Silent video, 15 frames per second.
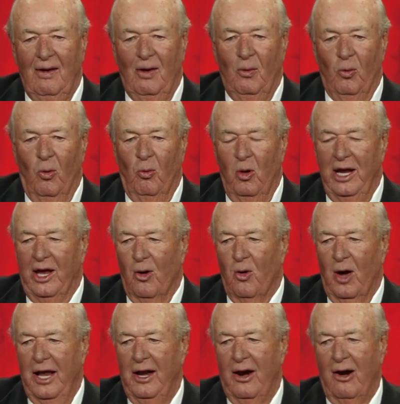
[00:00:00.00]
Well, we go
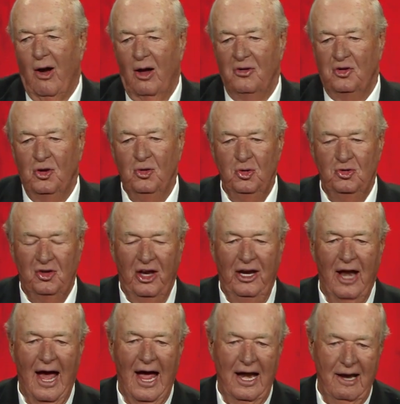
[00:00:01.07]
in there on Tuesday
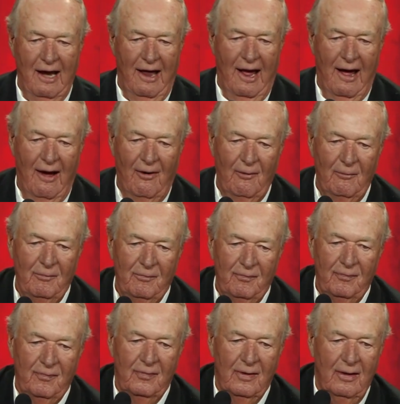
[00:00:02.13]
night now,
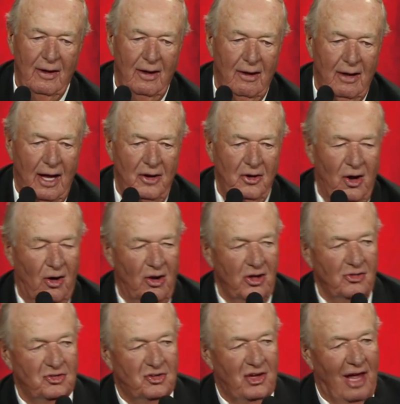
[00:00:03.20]
and you know,
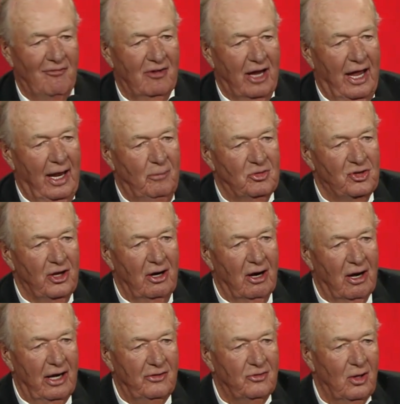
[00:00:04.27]
this is a 7-game
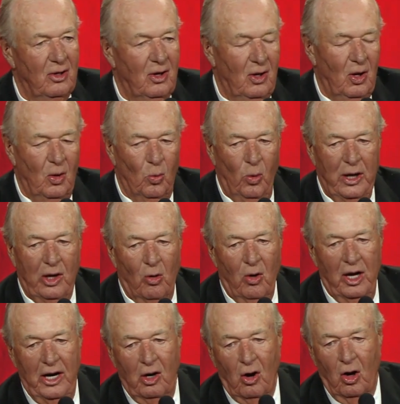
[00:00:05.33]
series. We go
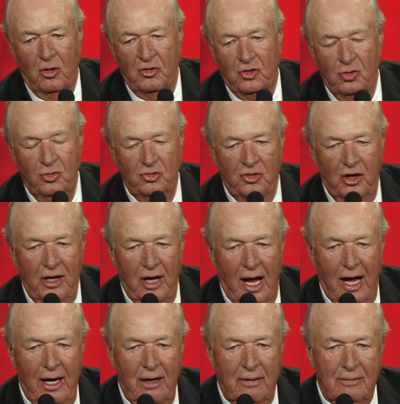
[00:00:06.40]
in there on Tuesday
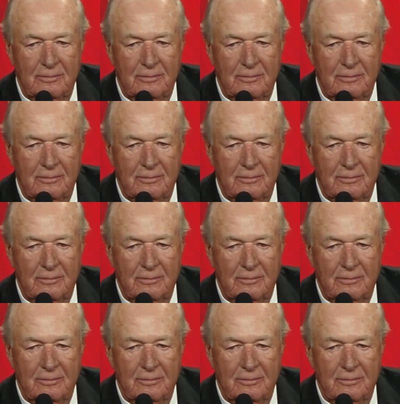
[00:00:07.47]
night,